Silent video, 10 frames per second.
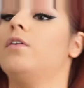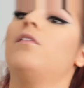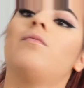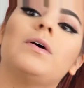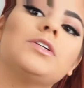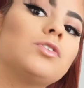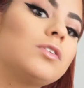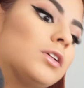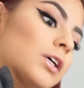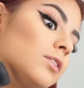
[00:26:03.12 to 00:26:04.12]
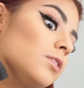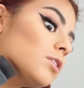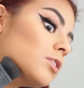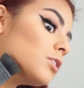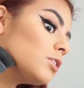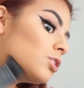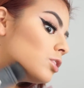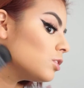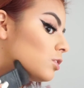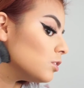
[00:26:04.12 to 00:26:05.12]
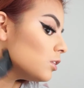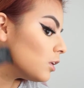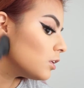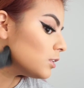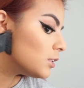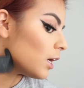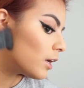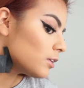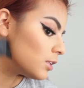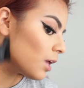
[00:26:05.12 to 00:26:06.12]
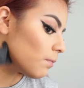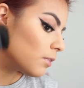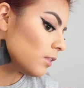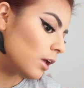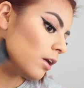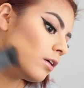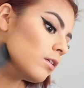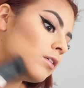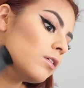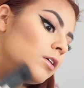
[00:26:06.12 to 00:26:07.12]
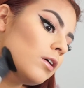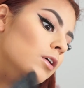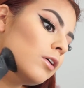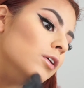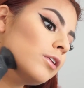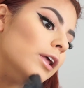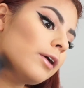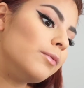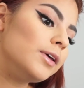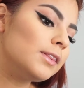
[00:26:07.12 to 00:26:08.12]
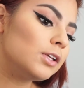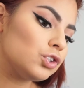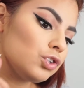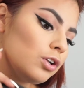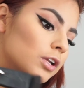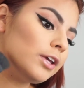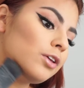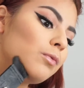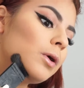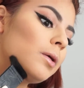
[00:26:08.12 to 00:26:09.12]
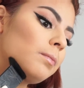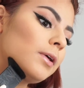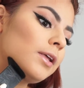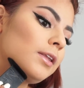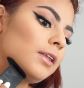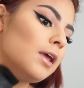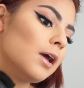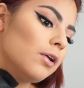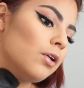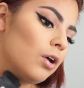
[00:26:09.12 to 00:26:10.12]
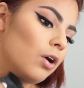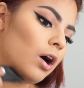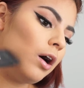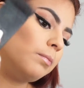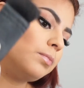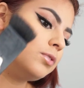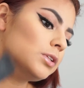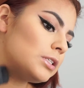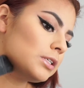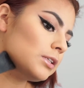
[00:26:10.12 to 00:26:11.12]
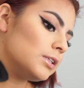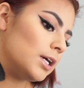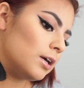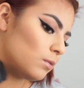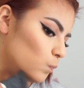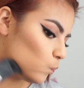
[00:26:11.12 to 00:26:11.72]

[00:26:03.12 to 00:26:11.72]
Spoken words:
of my jawline, and I'll just do the exact same thing. Now with the jawline, you want to blend down, not upwards, down.